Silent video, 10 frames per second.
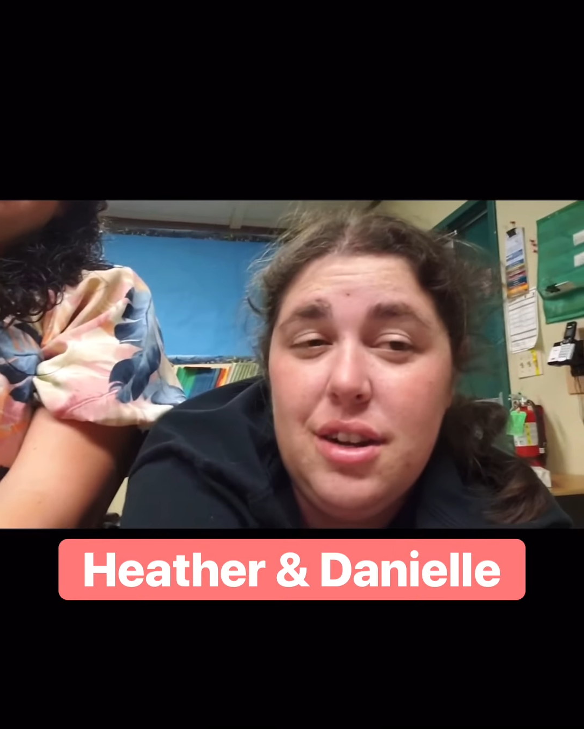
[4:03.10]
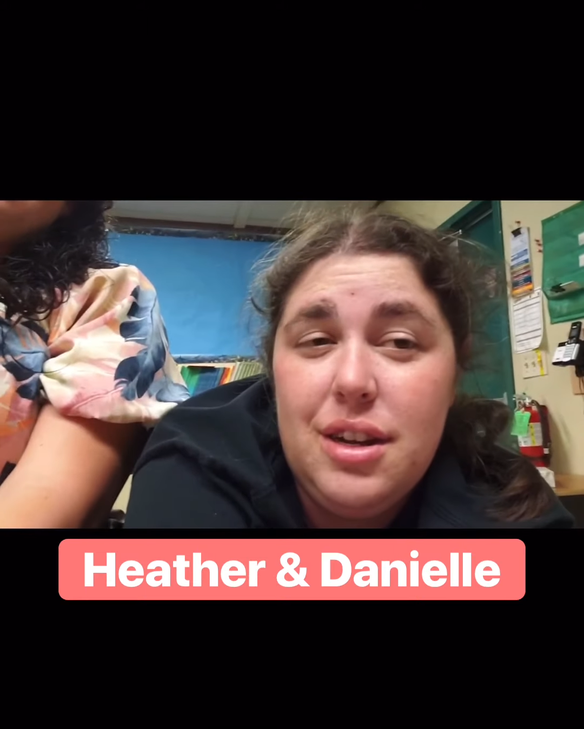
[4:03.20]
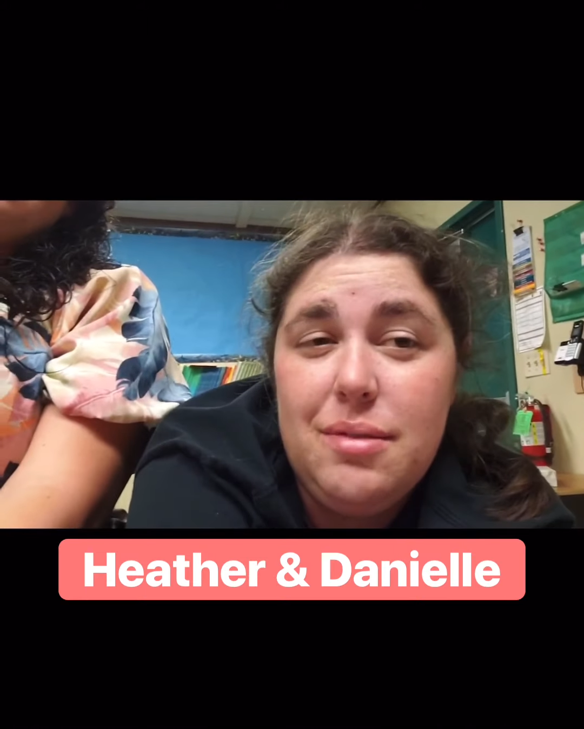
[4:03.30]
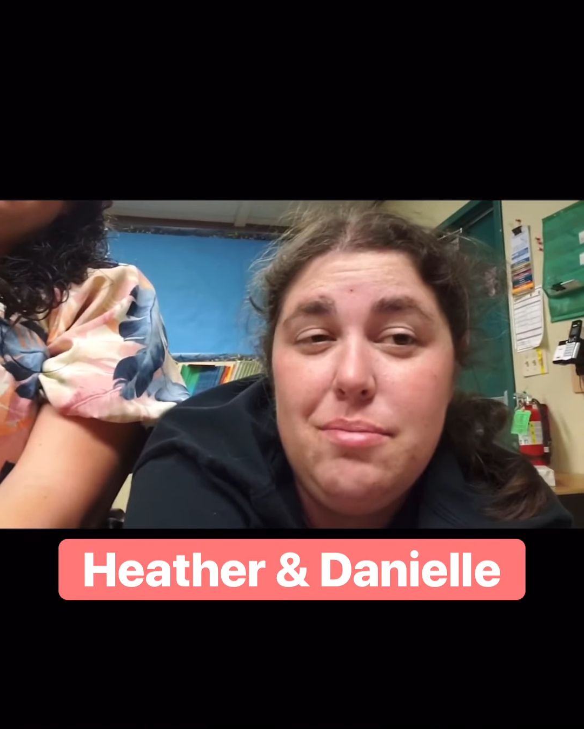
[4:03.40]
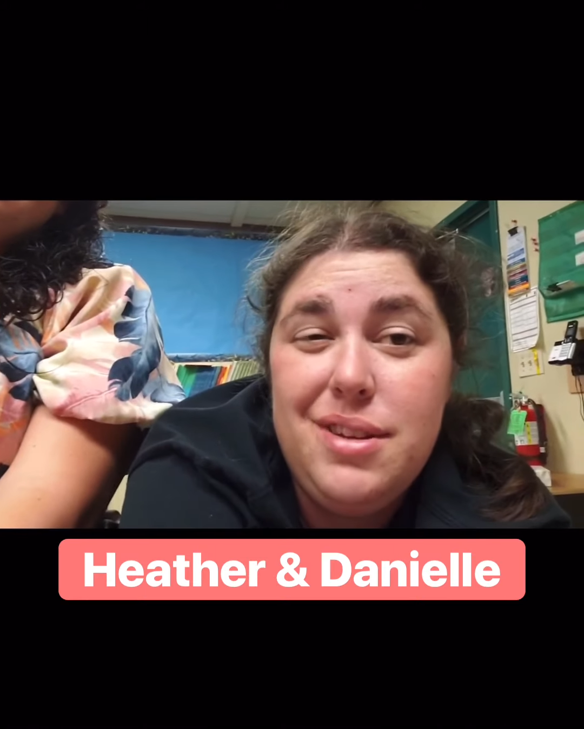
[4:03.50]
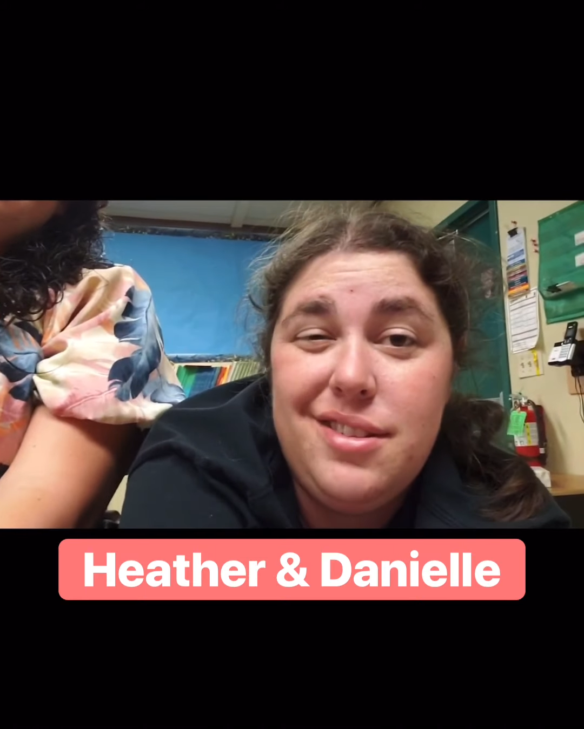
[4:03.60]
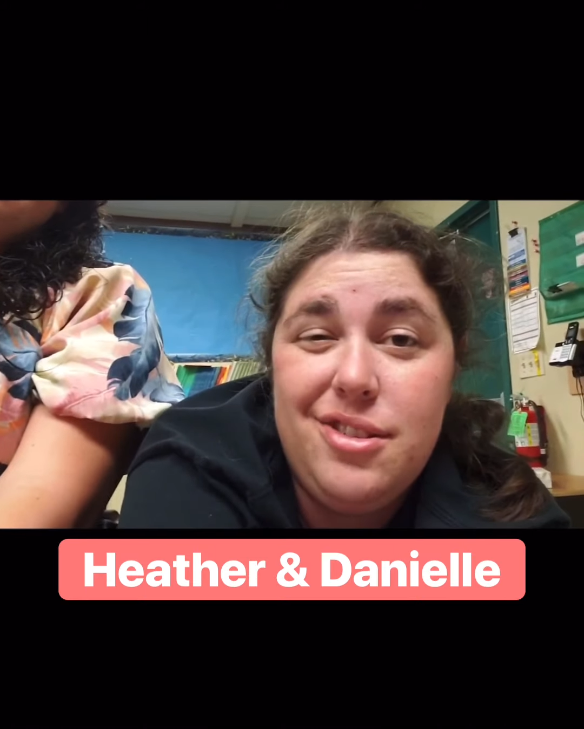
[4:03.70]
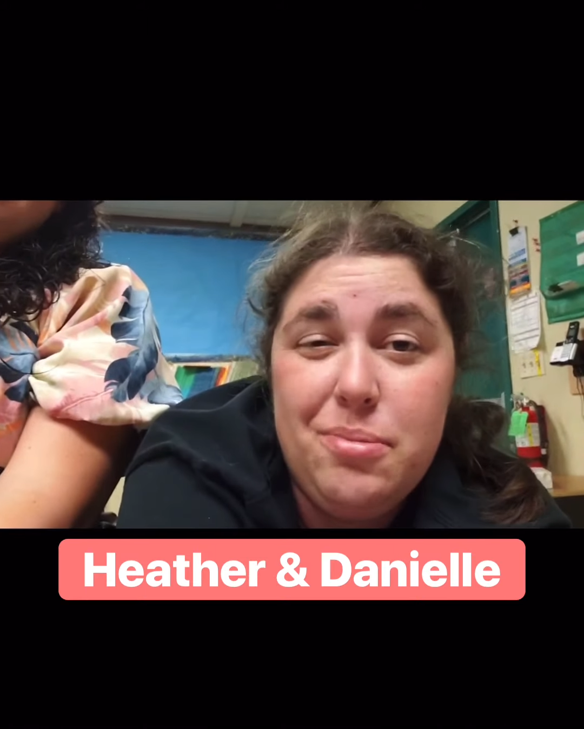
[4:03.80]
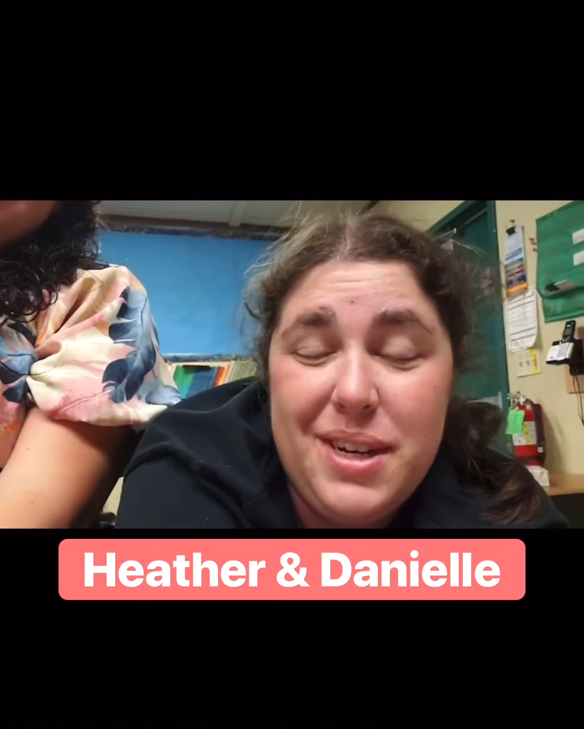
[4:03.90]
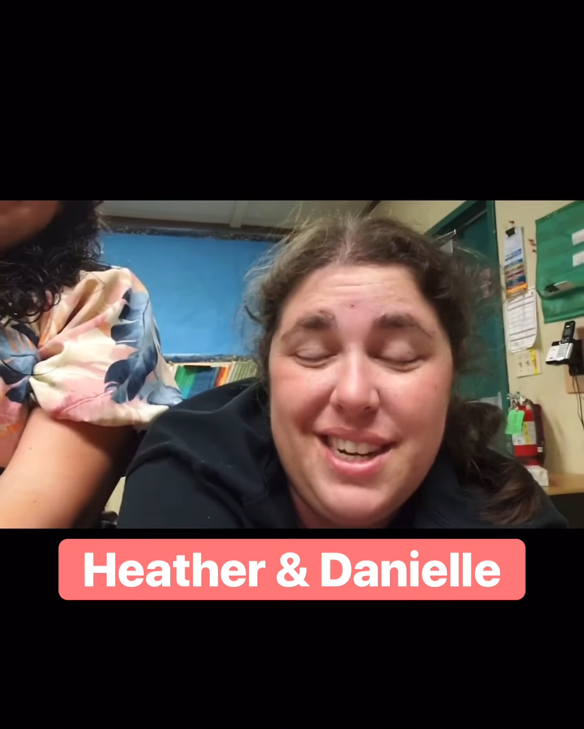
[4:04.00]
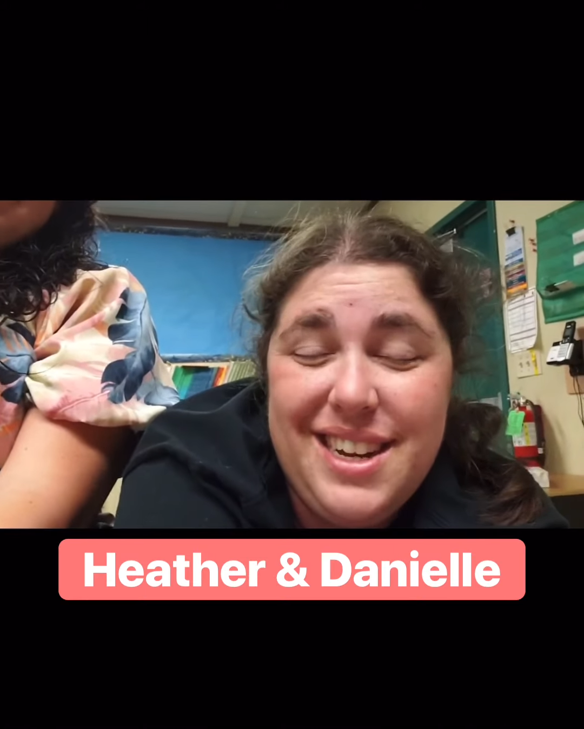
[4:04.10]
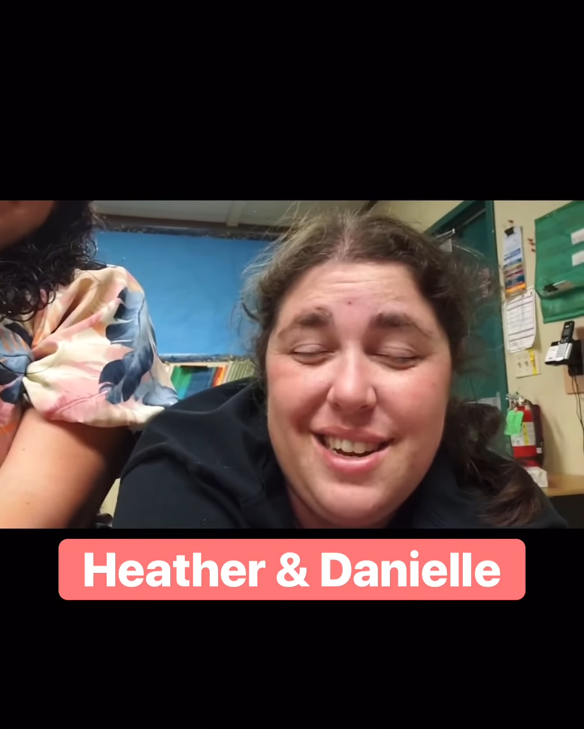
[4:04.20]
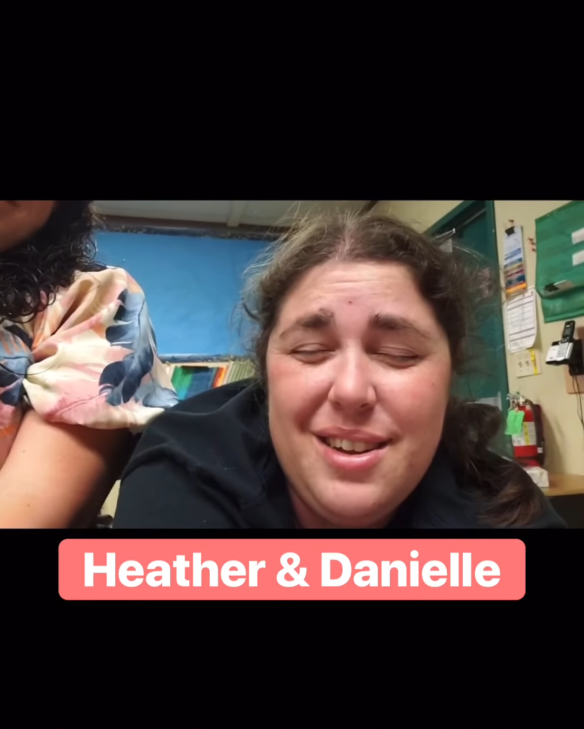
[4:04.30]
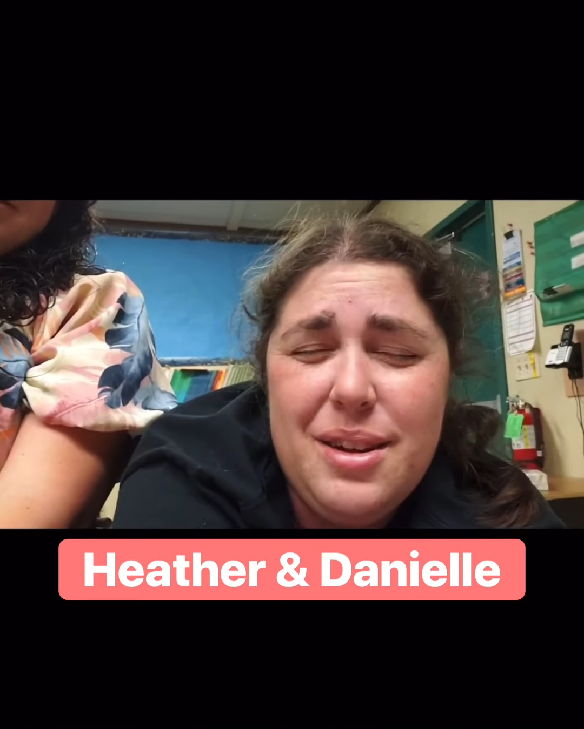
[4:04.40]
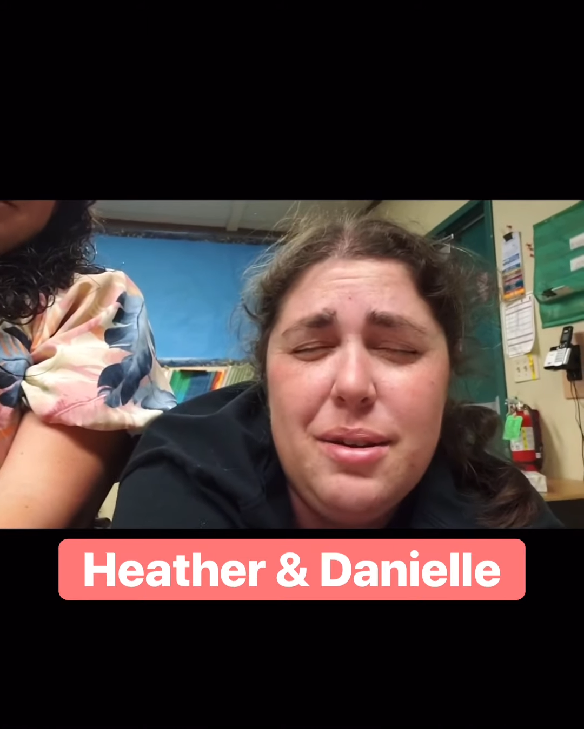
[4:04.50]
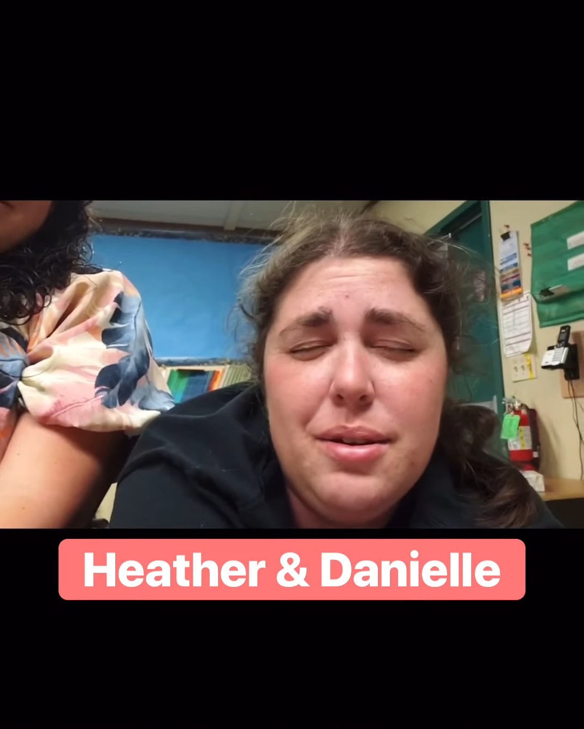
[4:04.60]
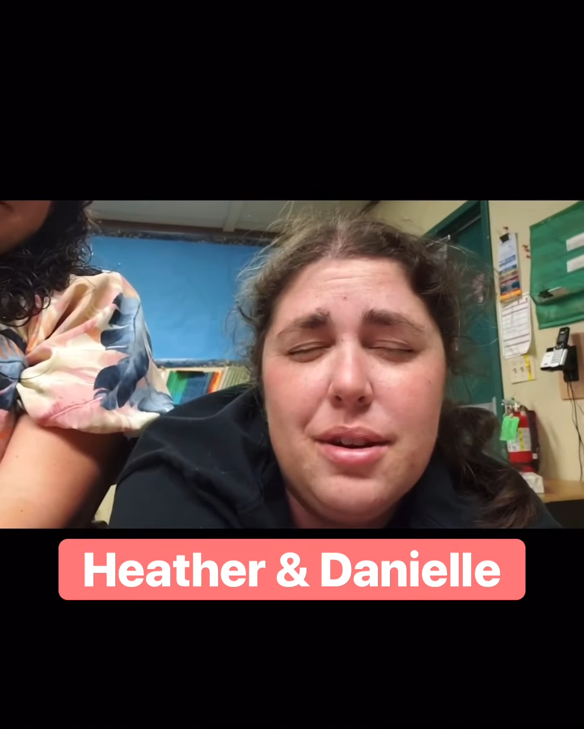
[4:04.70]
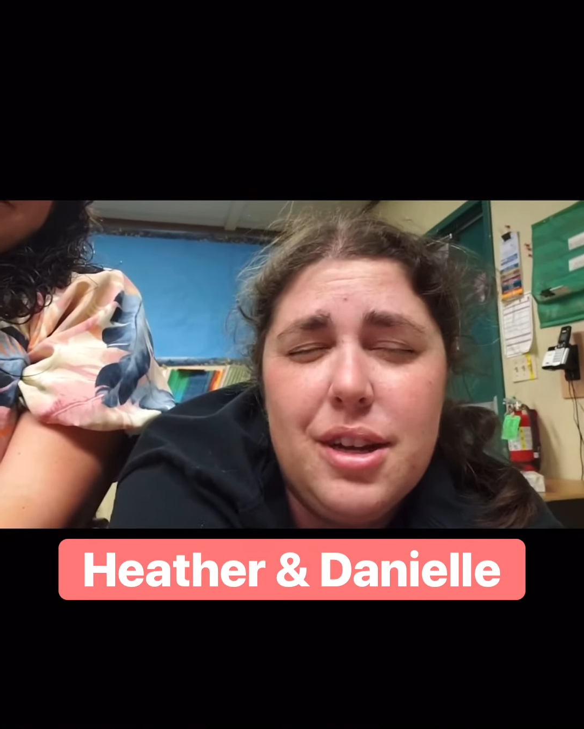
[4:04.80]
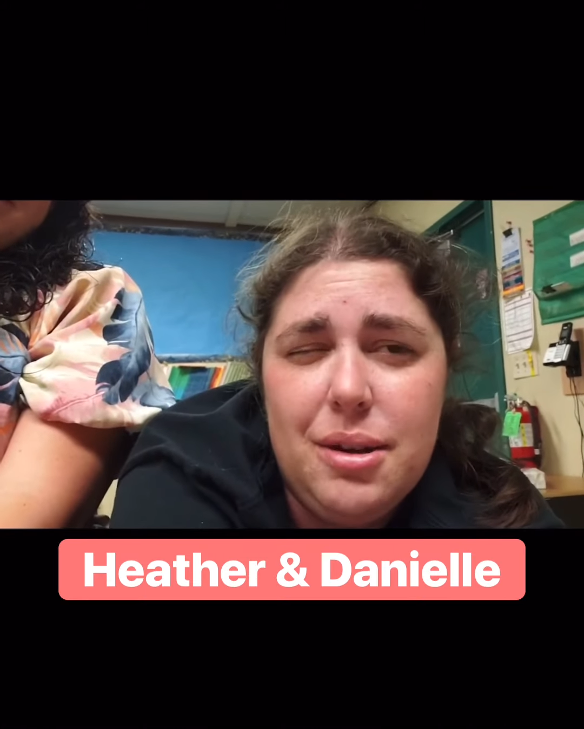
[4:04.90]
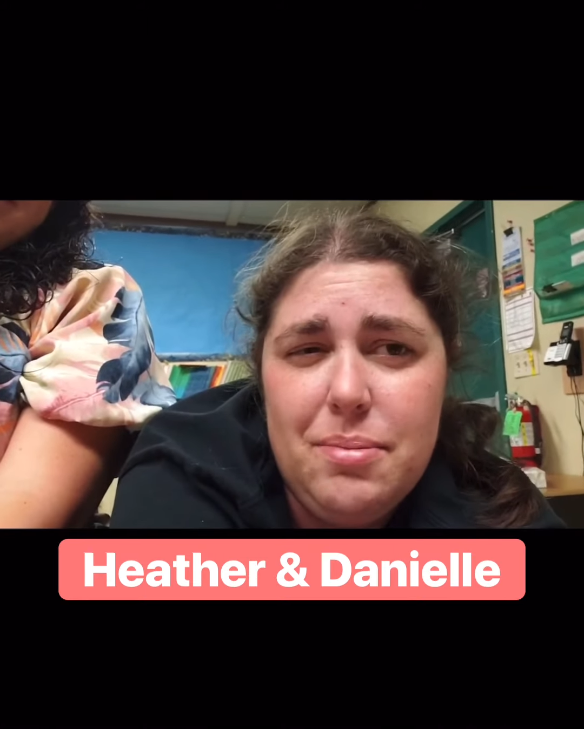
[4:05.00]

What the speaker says: Miss you, buddy. Come